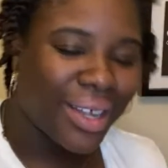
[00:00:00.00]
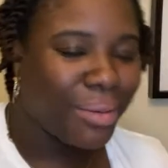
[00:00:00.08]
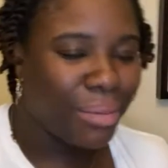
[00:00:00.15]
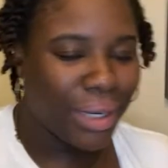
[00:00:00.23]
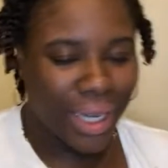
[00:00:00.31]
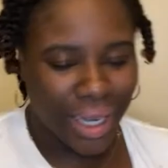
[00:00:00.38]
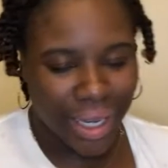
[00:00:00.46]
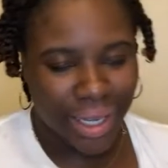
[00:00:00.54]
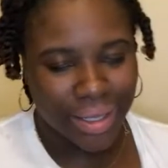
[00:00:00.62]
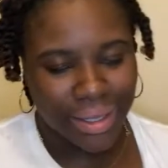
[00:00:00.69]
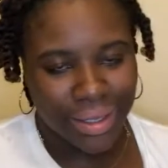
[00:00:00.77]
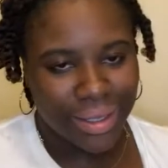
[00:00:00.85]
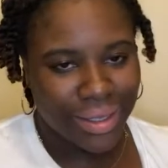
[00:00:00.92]
But yeah,
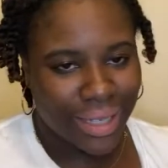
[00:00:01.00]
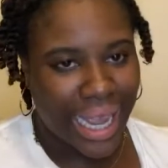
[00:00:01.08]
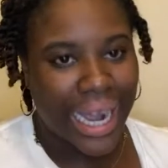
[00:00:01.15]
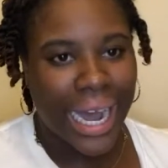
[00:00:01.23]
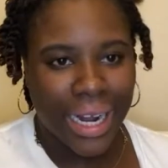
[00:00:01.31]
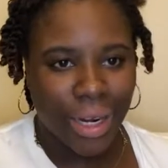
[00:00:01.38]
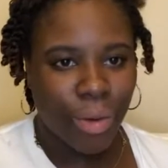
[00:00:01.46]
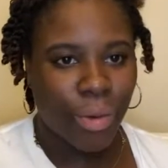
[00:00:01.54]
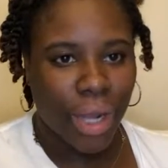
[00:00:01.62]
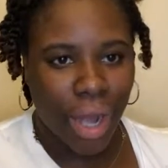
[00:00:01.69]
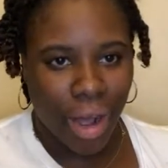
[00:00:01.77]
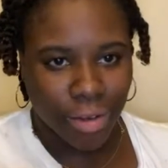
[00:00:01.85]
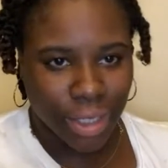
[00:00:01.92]
that kind of went
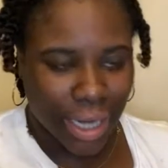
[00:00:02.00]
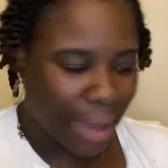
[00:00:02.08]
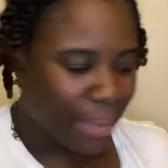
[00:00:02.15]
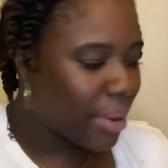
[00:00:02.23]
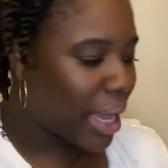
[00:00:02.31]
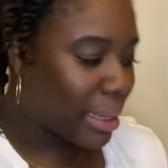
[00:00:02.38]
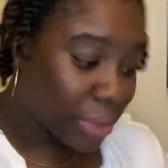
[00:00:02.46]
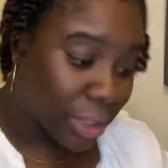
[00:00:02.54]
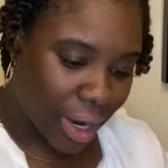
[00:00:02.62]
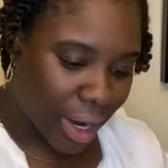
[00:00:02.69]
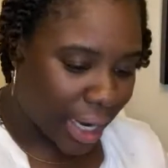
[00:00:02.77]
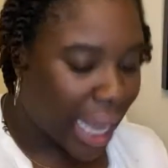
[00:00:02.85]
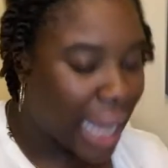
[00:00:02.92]
off topic. I'm
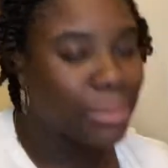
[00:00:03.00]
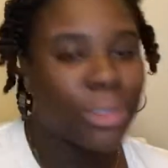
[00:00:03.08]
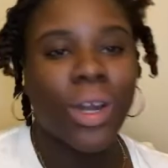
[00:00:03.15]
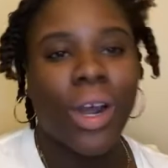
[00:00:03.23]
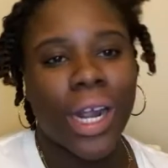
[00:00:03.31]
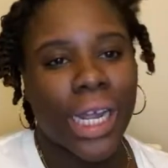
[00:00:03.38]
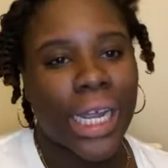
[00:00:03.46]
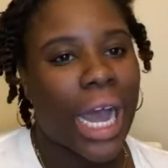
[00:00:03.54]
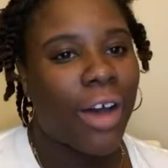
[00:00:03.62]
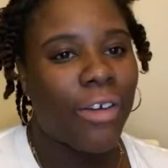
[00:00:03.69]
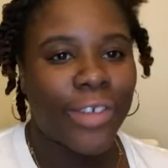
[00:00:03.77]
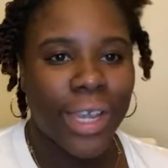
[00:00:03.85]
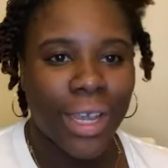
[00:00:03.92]
sorry. I'm sorry.
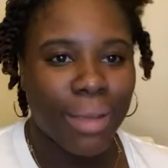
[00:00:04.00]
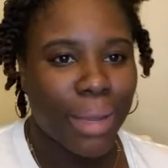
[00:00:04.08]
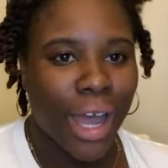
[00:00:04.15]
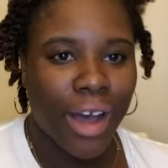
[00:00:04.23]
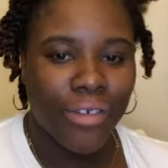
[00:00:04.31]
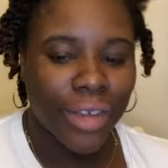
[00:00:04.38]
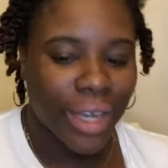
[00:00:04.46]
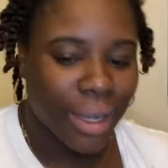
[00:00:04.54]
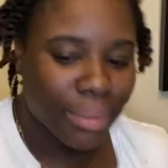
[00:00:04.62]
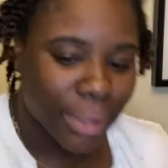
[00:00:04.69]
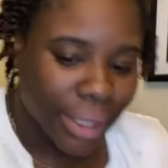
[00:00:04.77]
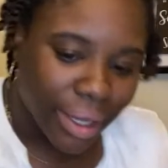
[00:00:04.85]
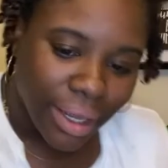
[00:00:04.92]
Y'all forgive me. Y'all forgive
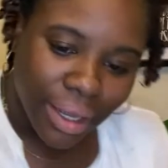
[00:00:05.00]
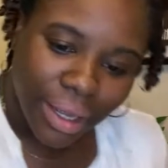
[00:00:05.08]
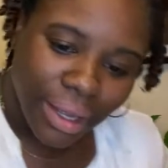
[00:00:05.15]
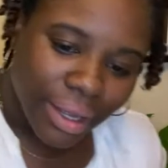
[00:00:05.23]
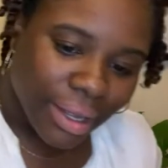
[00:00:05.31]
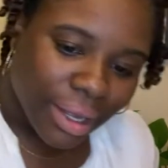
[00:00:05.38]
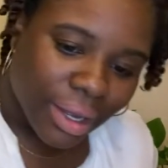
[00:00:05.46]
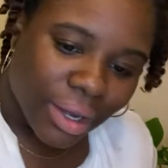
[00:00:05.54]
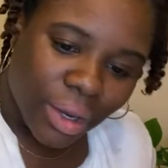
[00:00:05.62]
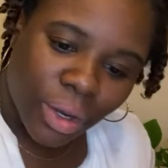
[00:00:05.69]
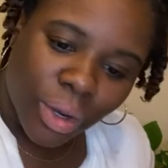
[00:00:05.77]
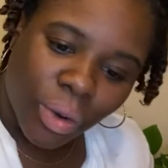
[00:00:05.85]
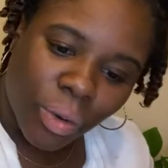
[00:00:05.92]
me.
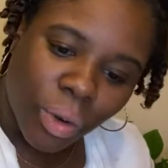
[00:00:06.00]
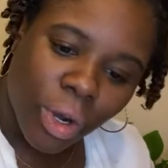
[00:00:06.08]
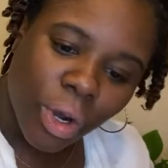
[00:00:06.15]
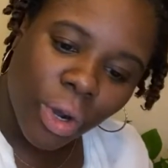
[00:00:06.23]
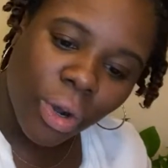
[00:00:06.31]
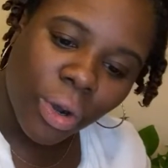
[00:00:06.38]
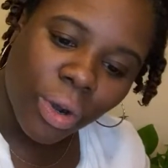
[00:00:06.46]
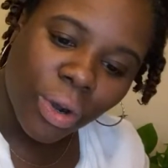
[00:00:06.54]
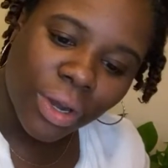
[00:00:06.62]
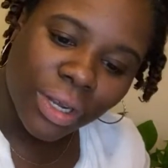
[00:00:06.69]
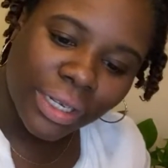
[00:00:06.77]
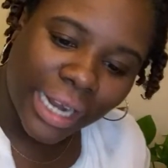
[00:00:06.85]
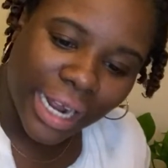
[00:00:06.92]
Whoo!
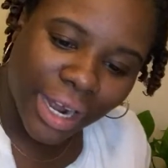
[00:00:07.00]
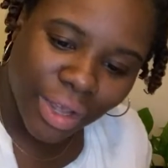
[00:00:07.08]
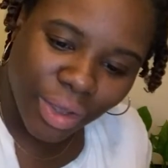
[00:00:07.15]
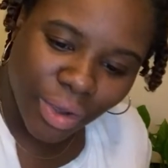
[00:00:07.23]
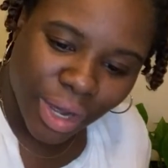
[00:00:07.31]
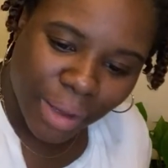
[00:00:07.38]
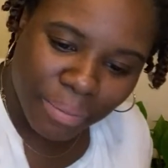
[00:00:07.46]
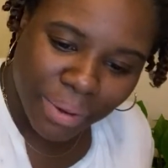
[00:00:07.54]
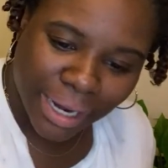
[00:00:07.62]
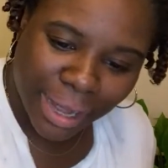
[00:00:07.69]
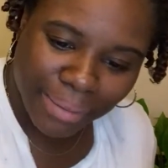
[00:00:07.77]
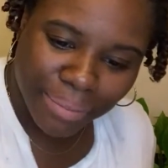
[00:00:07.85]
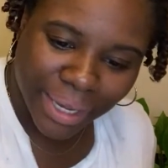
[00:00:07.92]
Now you're up in
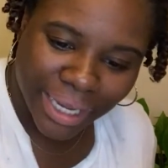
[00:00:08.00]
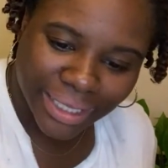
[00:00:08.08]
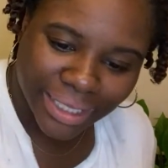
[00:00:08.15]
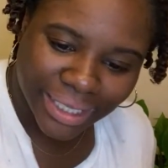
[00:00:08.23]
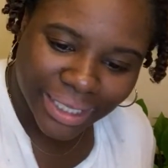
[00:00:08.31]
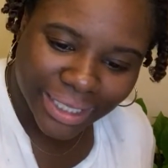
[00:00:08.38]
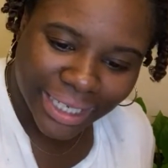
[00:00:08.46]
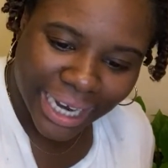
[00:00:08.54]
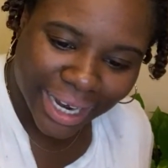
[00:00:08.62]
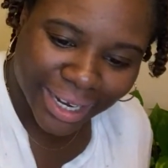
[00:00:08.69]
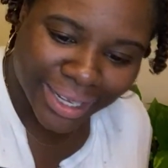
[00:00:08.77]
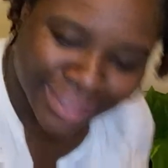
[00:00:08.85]
our business. Check.